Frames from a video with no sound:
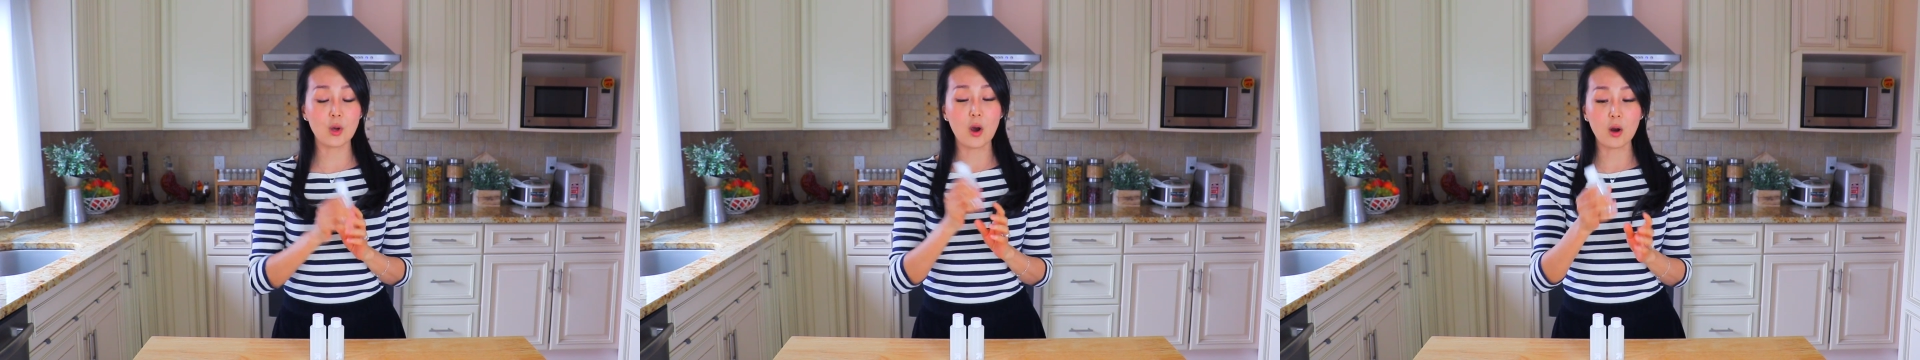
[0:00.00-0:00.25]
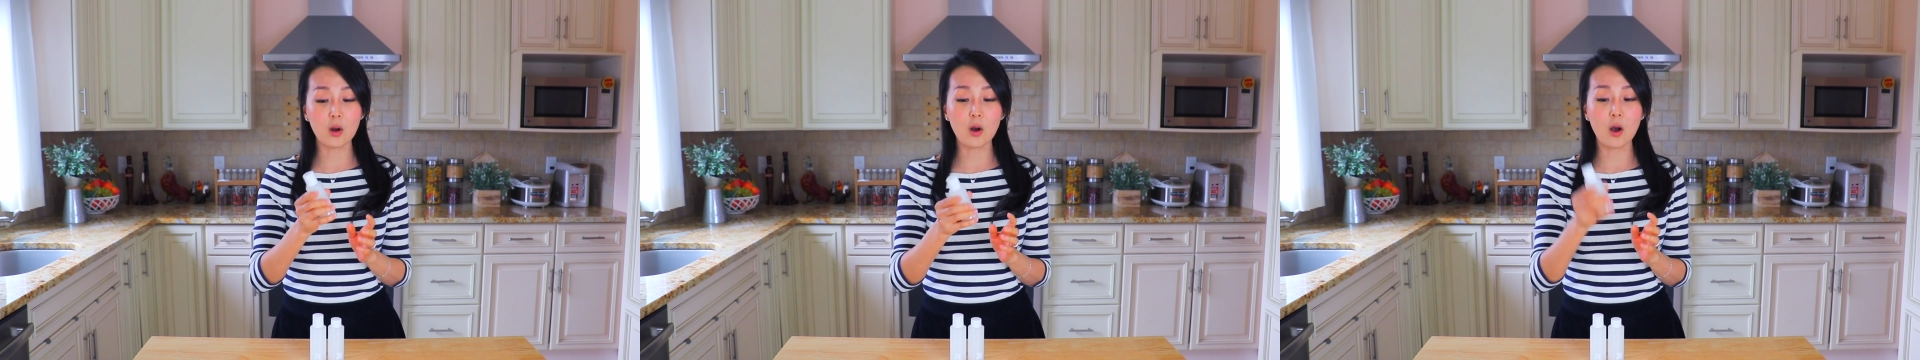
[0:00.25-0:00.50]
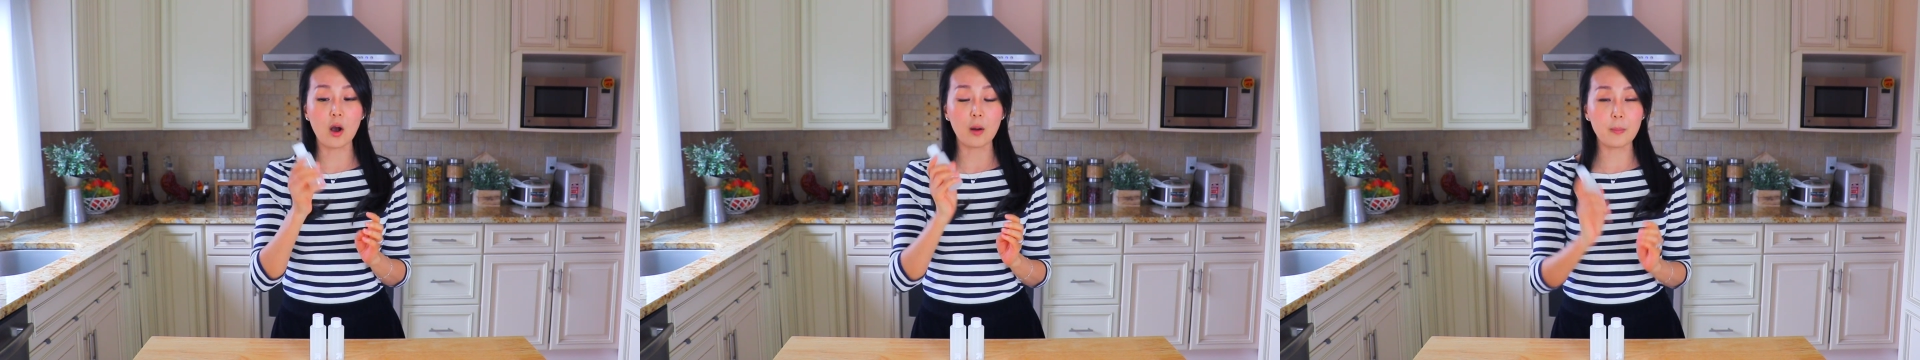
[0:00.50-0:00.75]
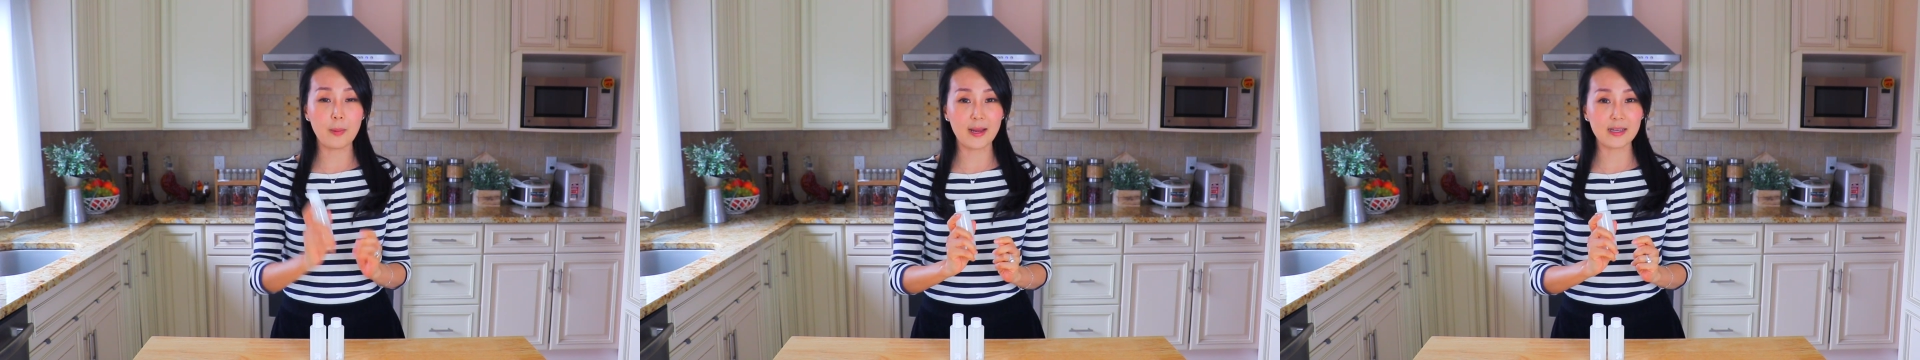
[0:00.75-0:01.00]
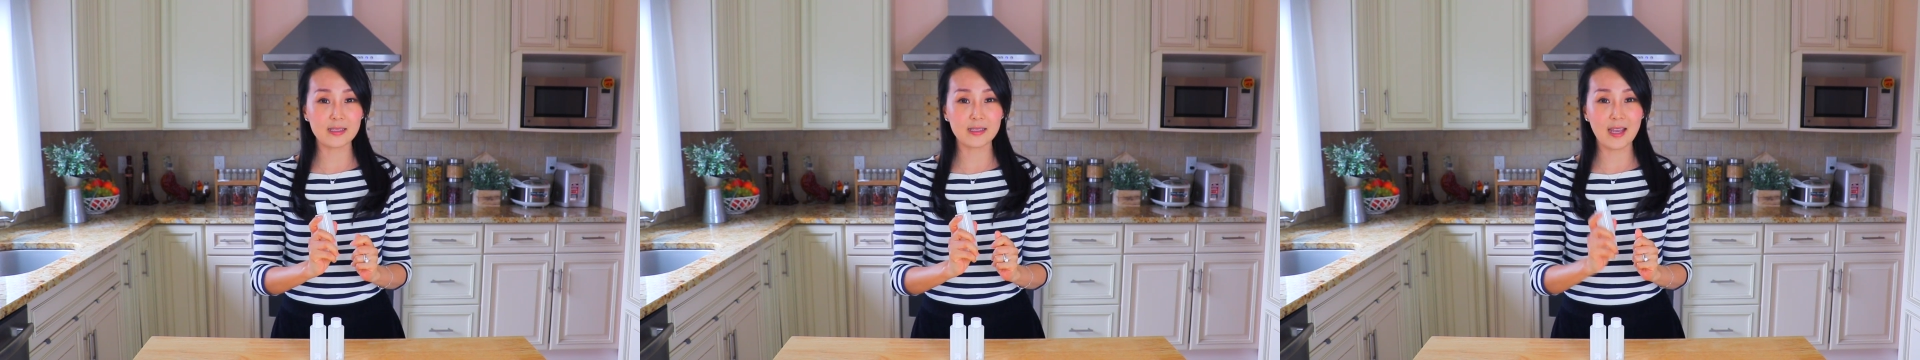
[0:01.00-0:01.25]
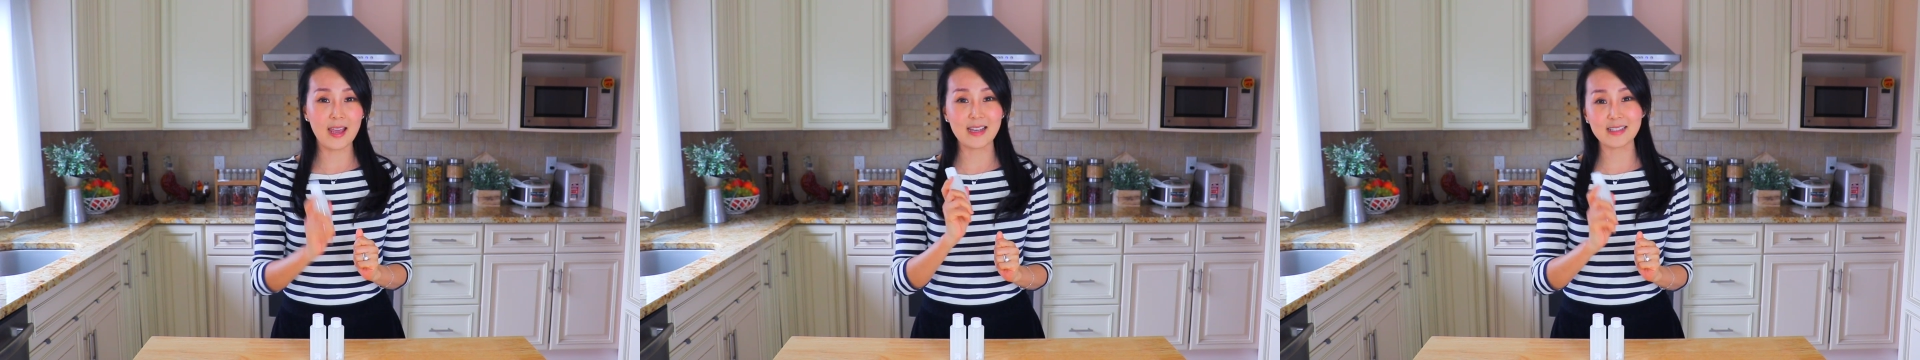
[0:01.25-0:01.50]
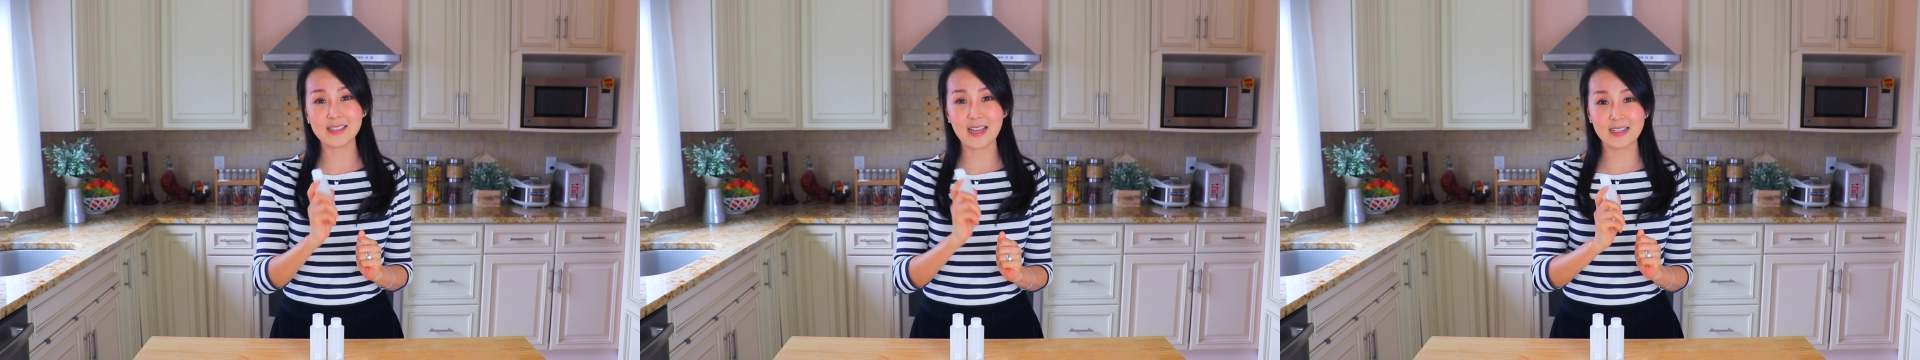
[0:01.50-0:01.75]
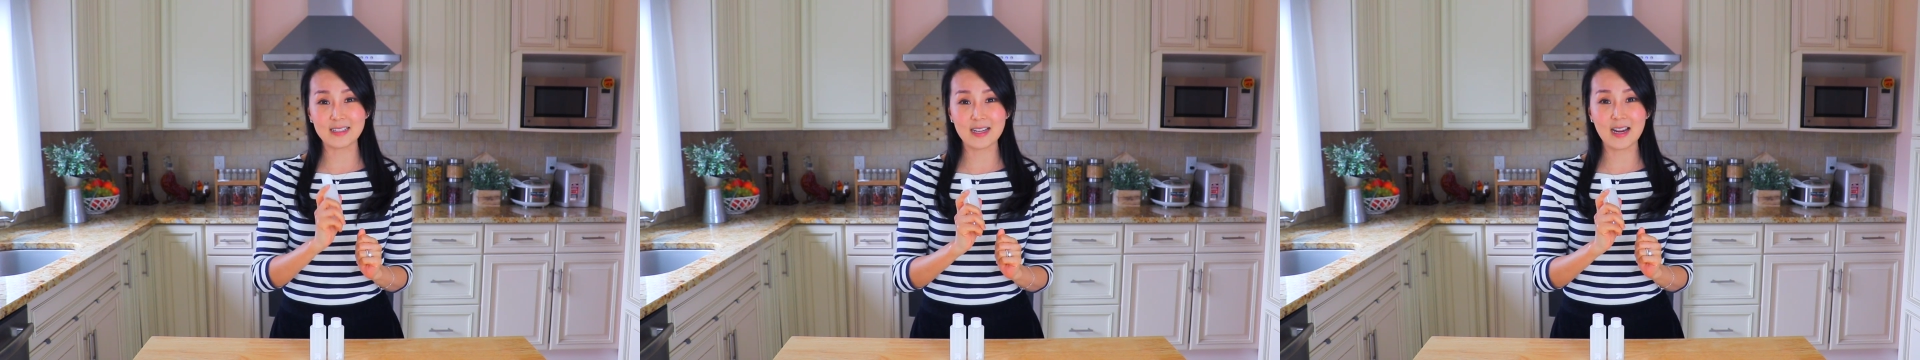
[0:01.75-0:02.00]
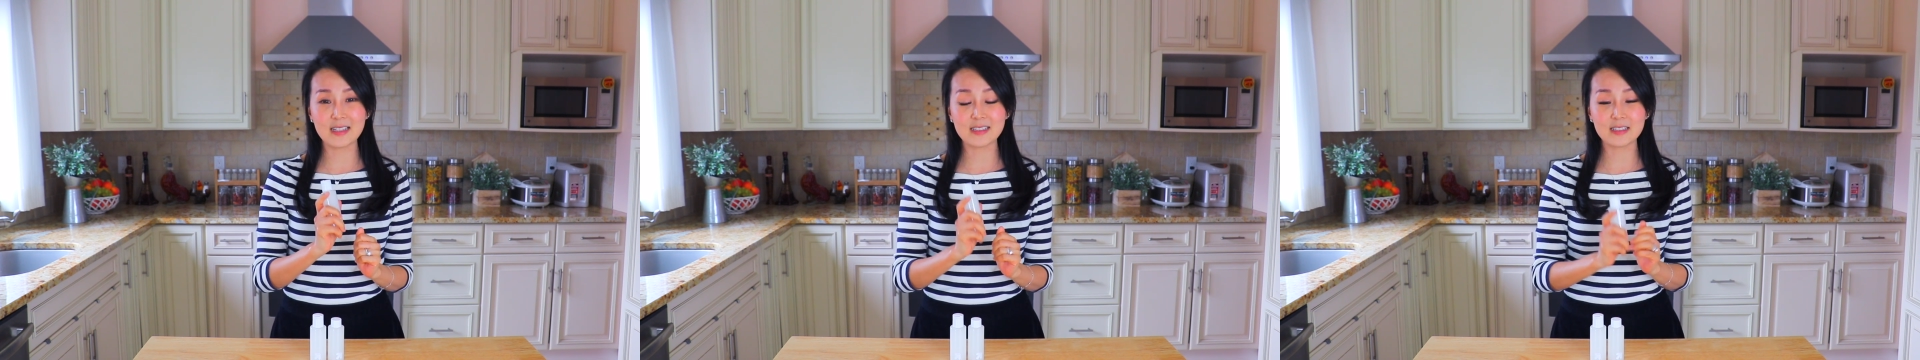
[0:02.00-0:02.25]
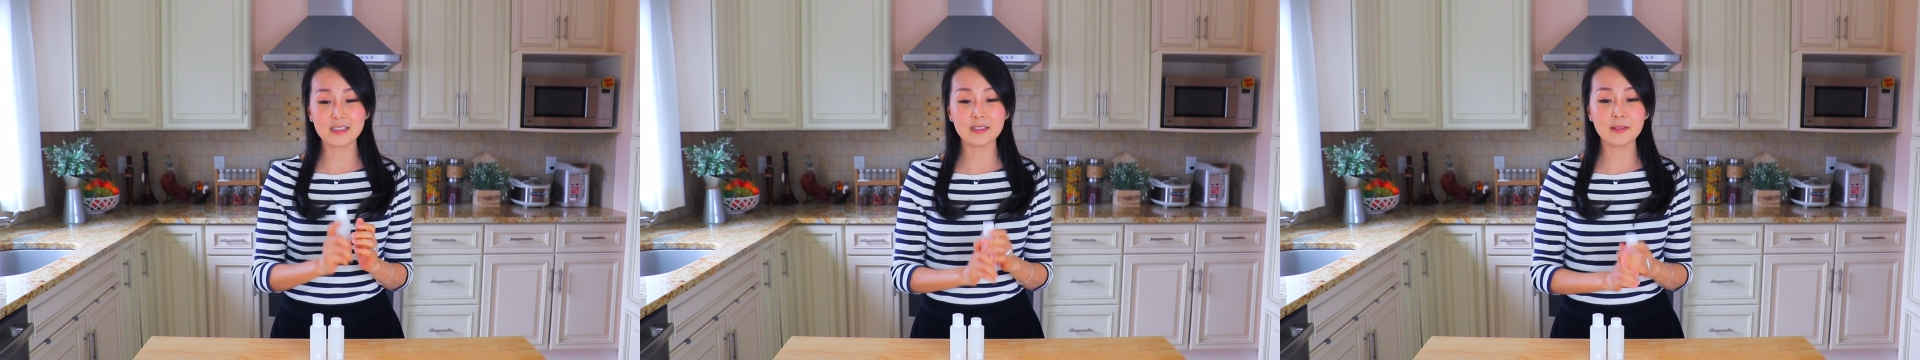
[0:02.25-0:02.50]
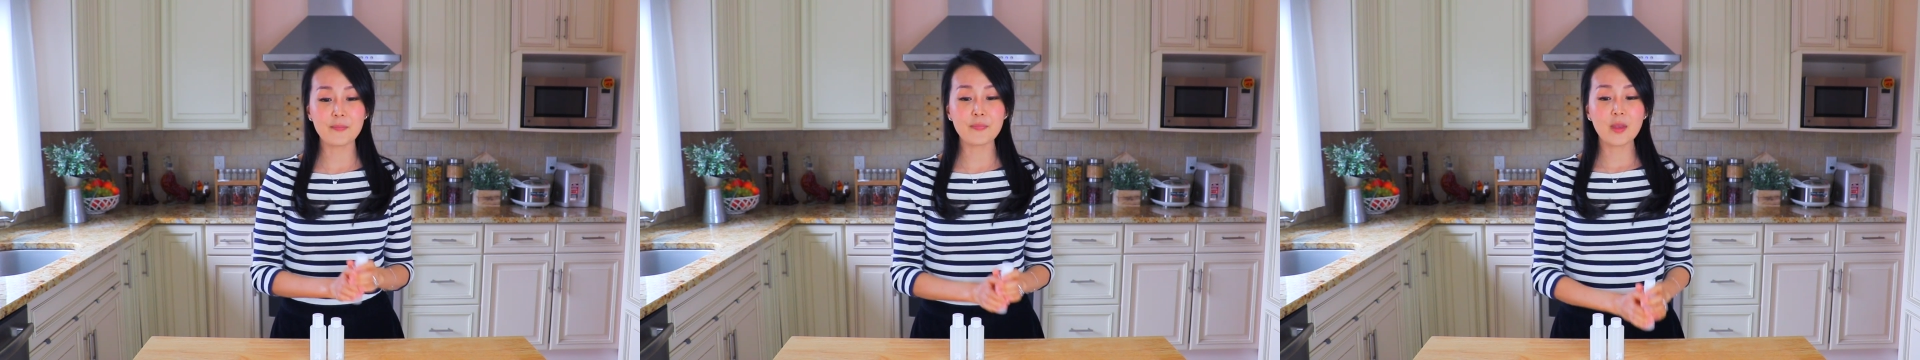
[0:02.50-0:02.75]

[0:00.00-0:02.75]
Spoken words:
alcohol-based hand sanitizers.